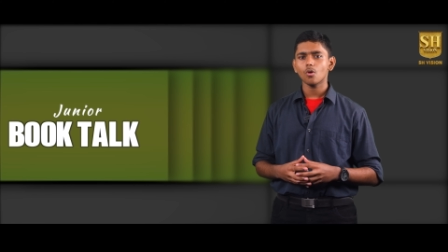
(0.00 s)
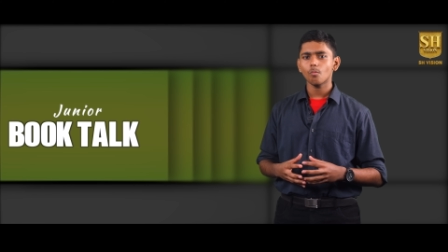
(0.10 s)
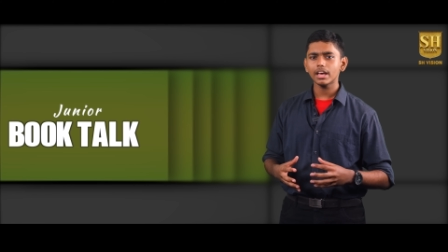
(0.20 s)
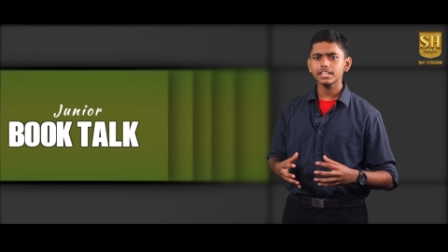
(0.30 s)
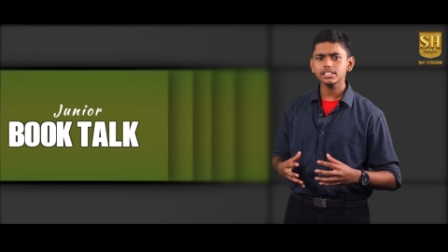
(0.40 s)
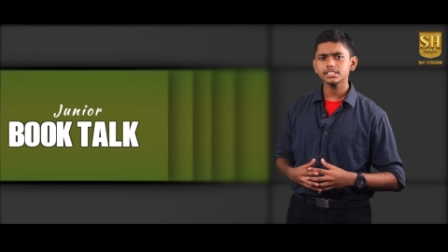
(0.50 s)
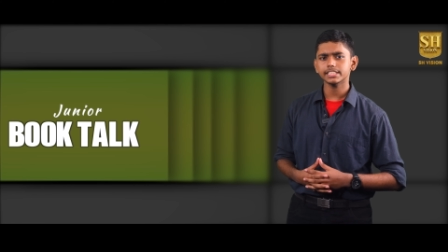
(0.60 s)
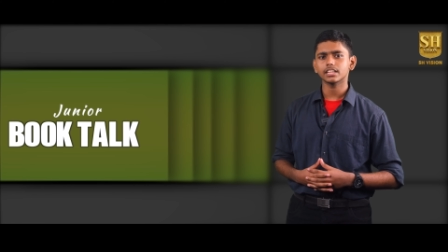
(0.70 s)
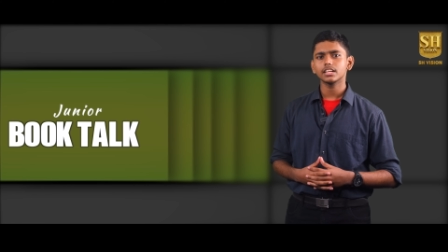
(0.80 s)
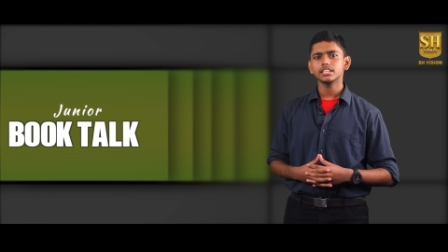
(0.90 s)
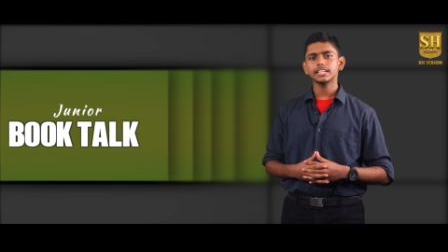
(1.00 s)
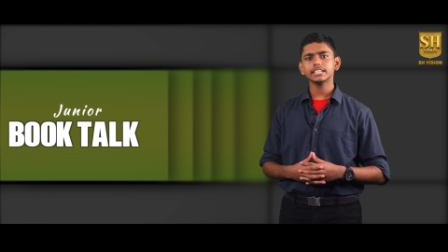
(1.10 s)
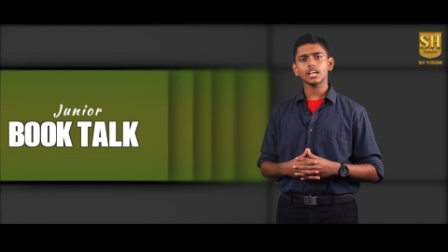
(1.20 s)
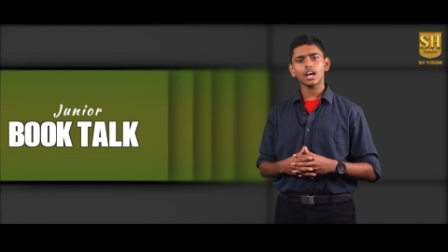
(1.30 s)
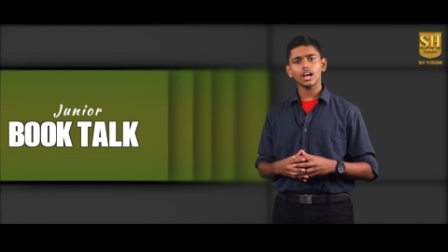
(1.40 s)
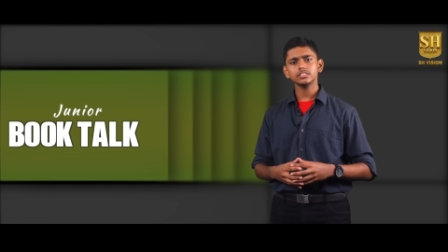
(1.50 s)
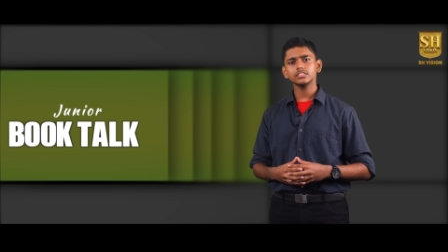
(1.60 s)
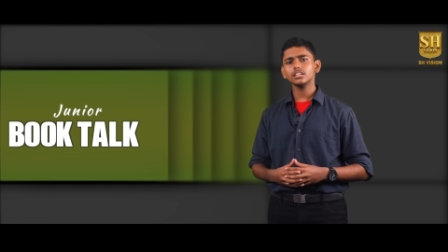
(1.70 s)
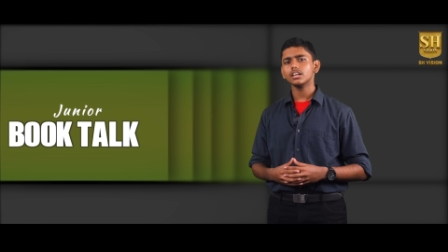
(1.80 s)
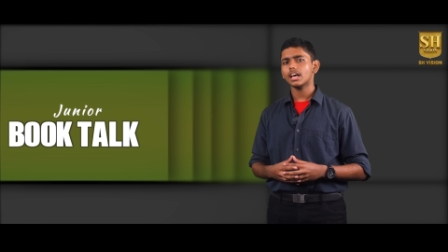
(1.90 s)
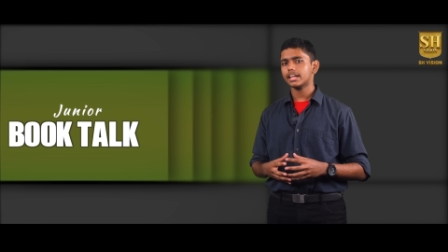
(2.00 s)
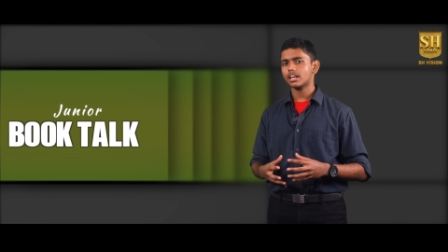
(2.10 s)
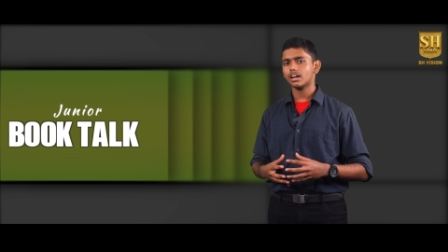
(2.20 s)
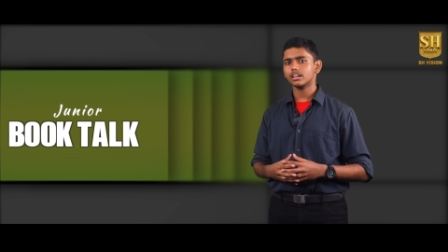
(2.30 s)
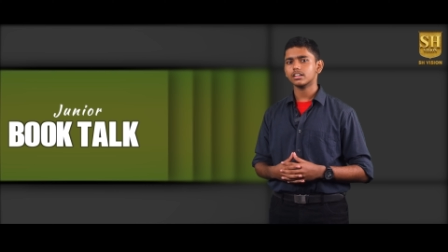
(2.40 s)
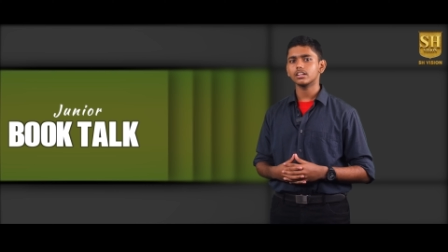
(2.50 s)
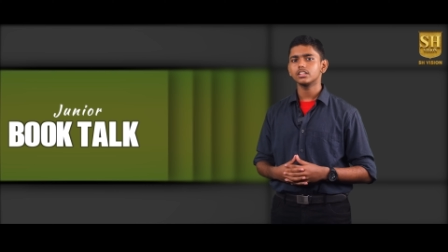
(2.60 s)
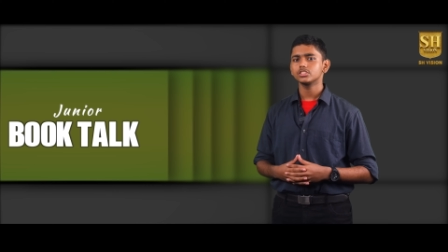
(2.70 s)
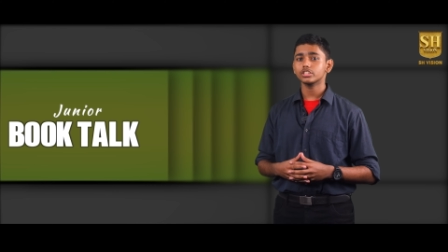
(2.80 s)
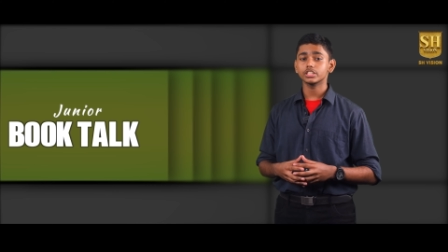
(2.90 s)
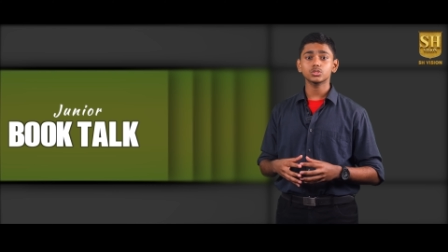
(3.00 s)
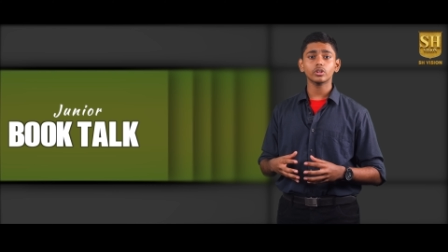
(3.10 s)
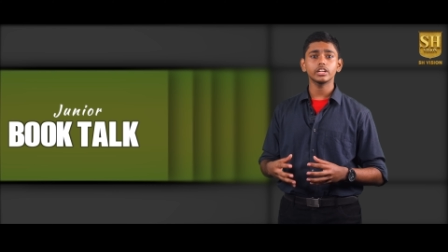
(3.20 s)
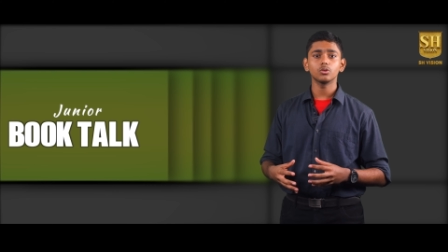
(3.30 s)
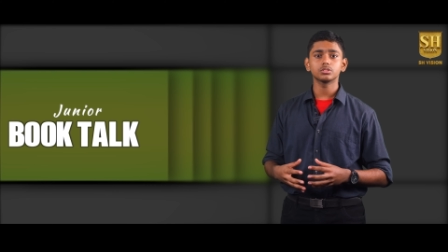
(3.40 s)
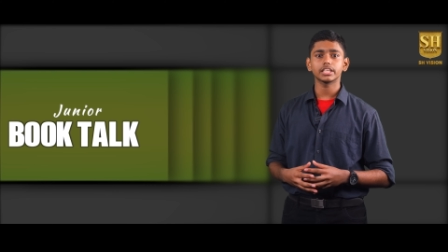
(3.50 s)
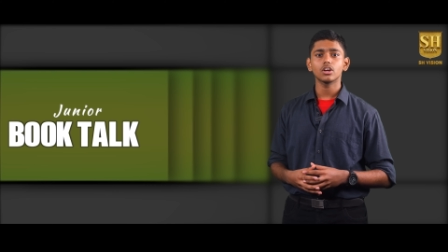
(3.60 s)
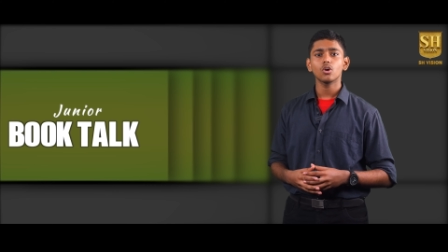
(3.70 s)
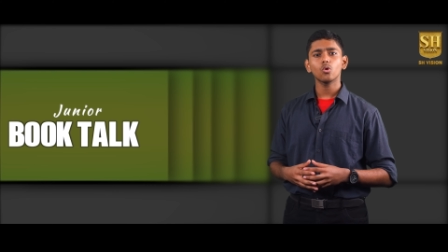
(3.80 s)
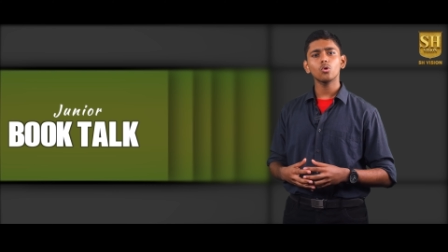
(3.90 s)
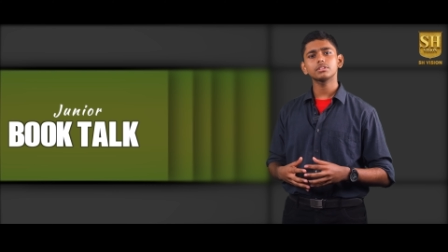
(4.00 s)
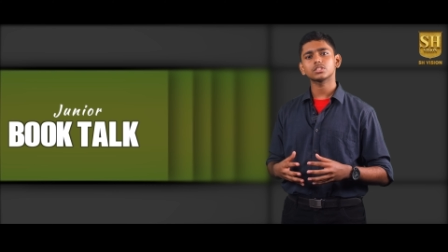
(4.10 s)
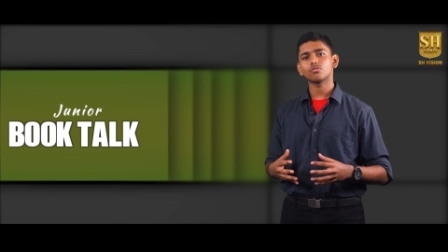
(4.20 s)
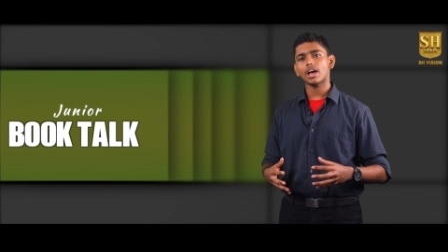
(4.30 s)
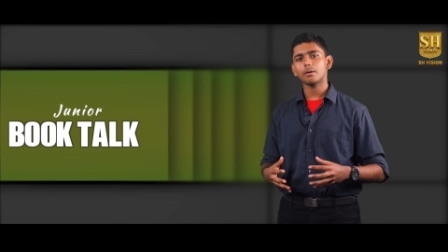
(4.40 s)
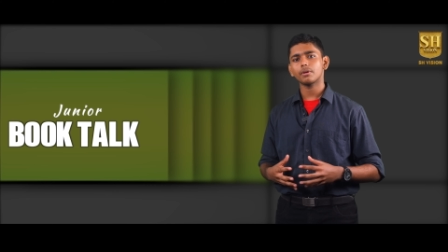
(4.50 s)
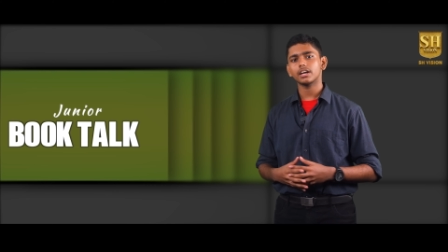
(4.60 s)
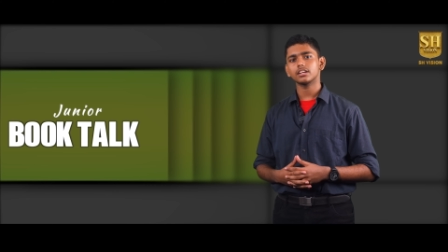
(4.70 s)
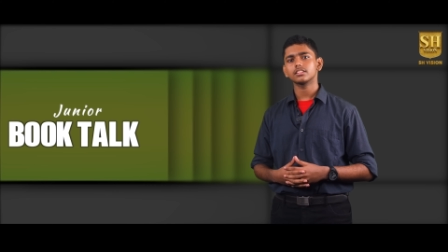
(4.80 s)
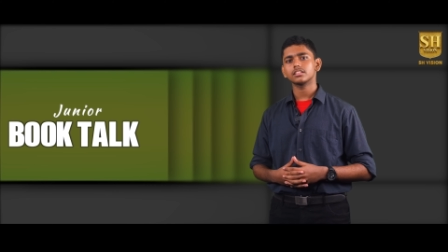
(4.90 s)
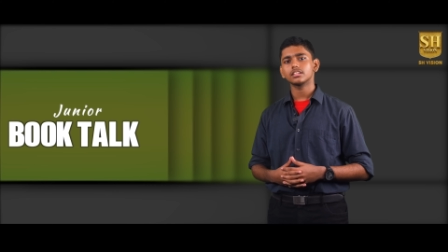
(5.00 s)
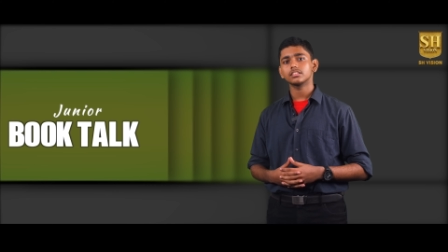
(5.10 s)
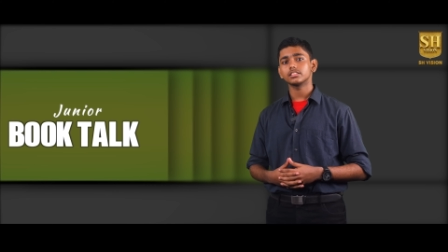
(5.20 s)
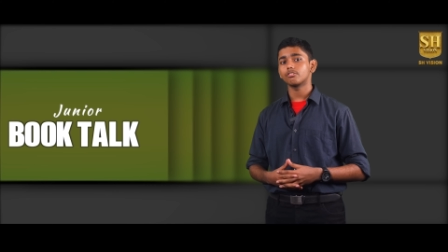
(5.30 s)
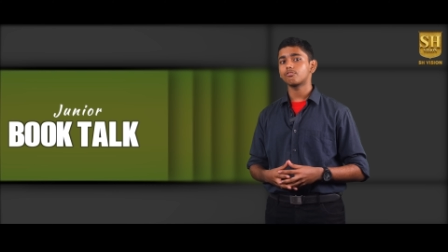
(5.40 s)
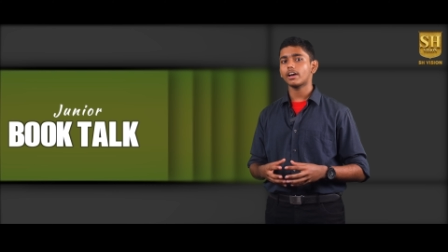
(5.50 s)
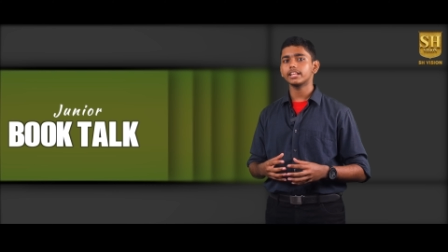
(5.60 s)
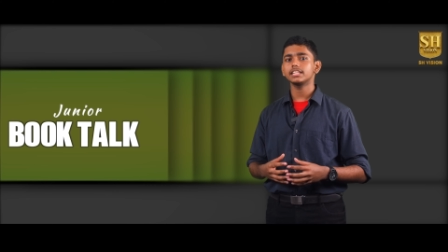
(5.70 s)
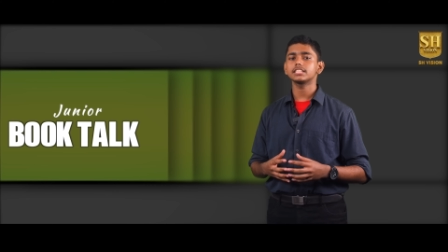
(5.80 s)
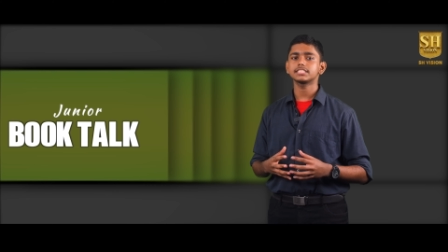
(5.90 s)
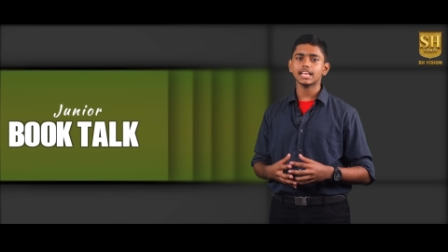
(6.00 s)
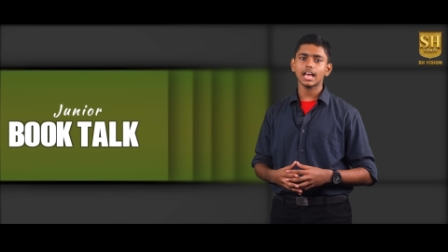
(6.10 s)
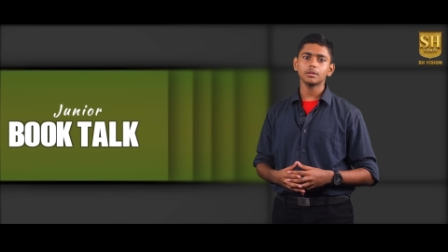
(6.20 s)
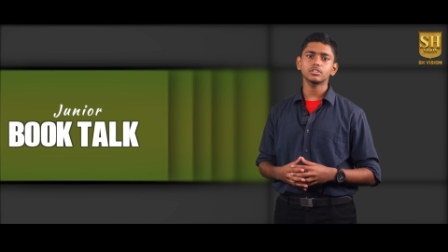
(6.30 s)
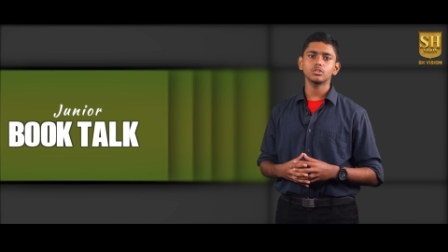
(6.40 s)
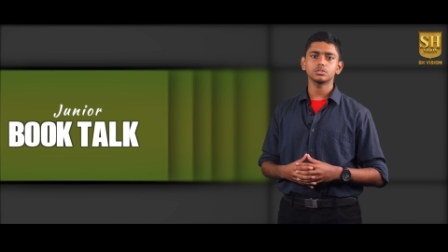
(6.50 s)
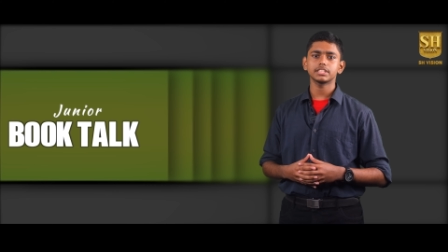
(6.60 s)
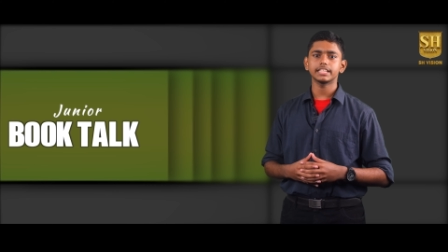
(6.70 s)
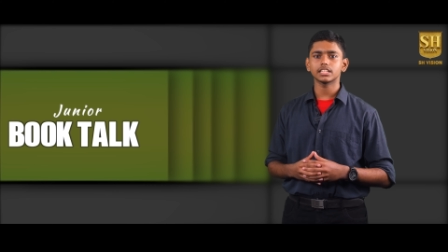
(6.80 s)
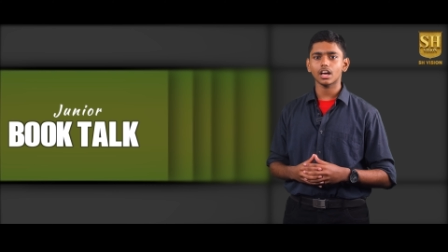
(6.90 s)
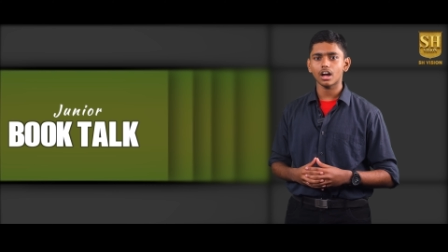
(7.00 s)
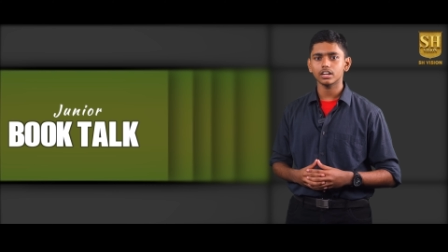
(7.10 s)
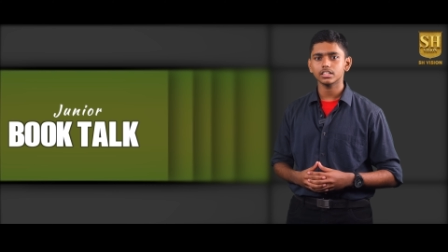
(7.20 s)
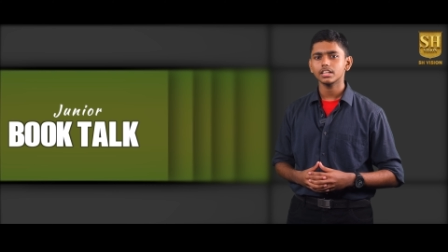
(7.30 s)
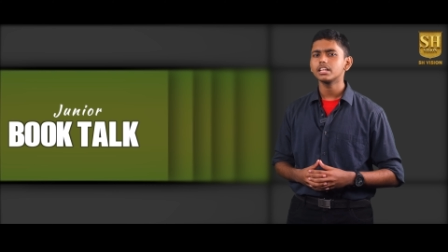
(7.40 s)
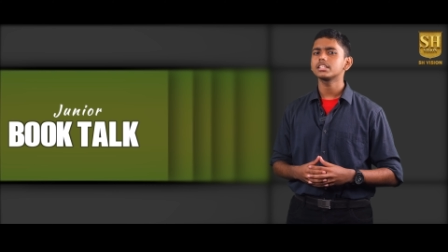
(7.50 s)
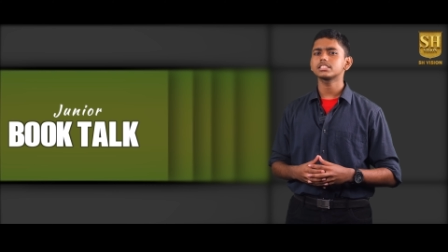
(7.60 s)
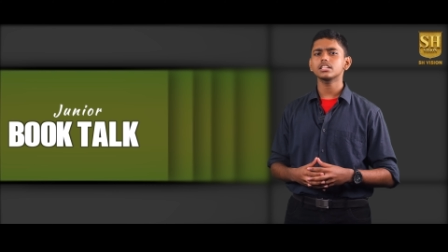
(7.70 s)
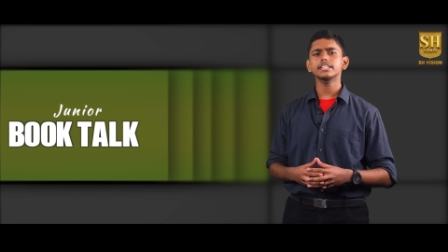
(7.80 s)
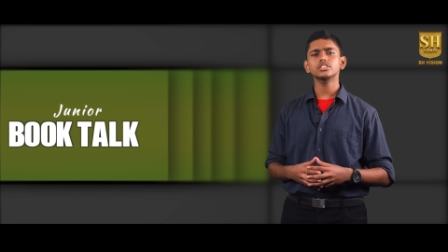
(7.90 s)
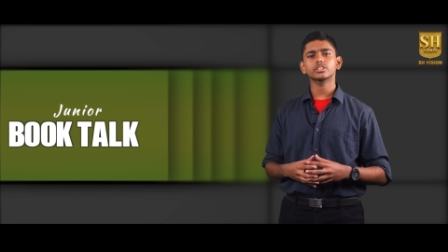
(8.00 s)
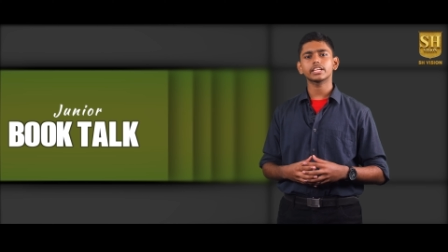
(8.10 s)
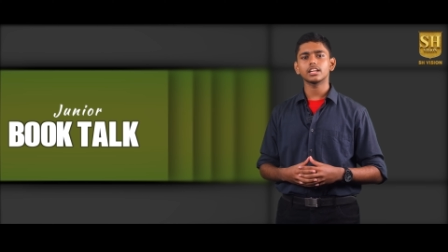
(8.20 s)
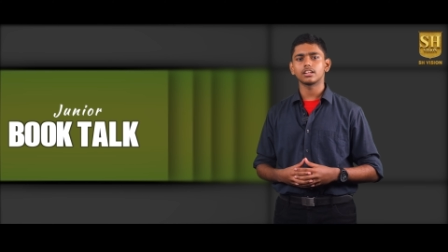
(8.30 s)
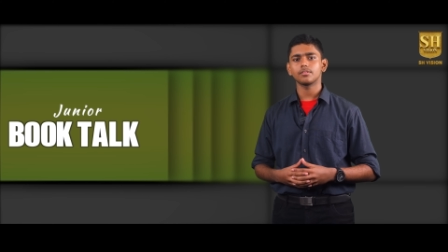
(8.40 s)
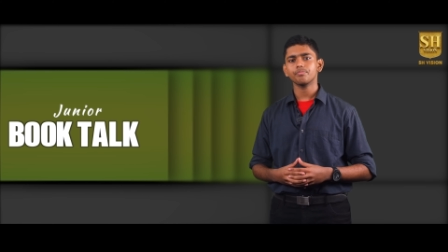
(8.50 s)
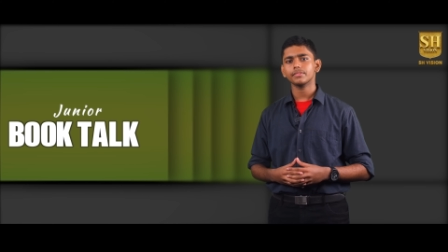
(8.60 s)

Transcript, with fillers: Van Helsing takes Arthur and Harker to destroy Lucy, whom is a vampire. They finally stabbed Lucy in the heart, resulting to kill her.